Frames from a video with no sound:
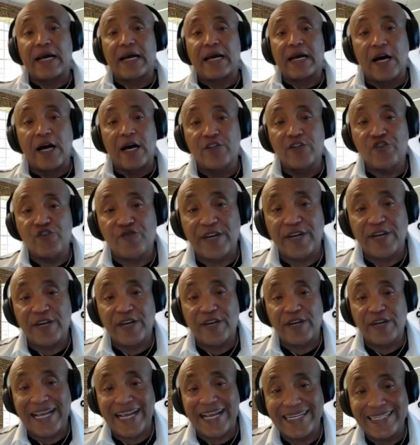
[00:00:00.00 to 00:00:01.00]

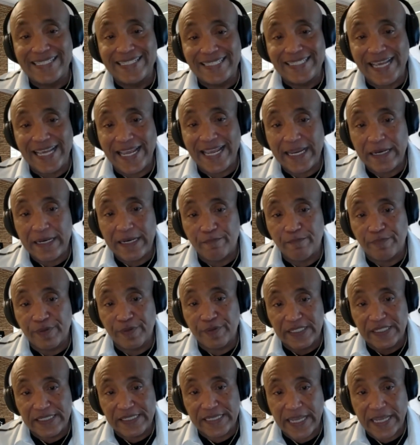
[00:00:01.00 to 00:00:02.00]

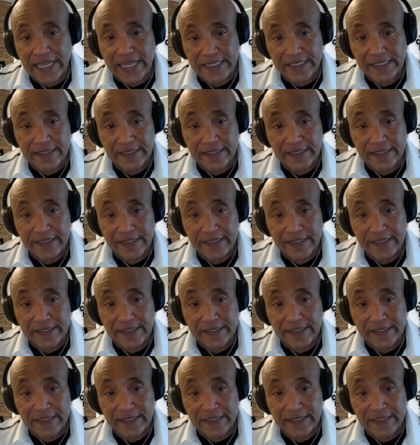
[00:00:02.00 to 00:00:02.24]
110%,